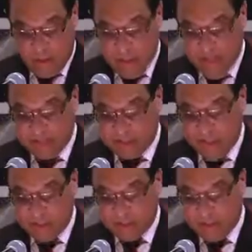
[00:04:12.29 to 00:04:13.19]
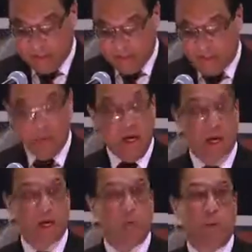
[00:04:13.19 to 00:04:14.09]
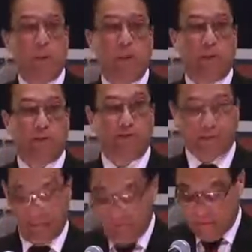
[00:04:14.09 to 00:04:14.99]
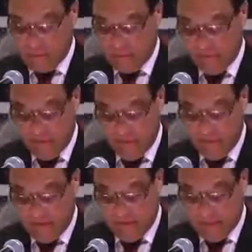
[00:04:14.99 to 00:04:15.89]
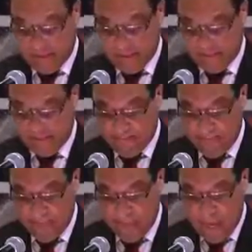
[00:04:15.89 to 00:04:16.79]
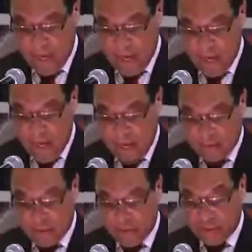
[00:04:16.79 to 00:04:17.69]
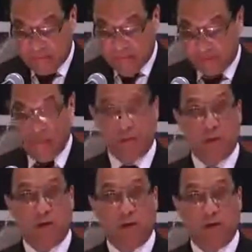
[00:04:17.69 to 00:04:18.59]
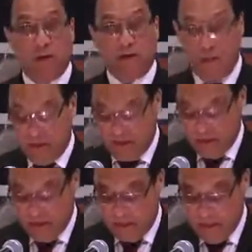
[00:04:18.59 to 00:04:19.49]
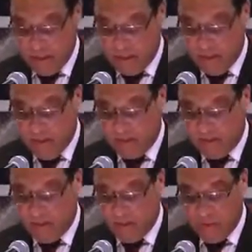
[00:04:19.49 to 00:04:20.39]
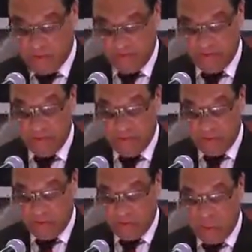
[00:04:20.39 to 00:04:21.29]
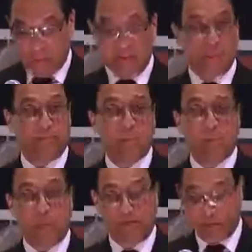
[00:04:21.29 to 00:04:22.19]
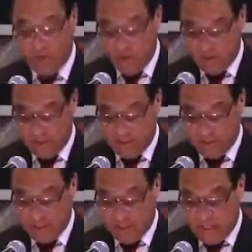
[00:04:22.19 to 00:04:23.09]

The last 4 months have been a whirlwind for those of us in government. And so in spite of my earlier entreaty not to view this afternoon as an occasion simply to get out of the office,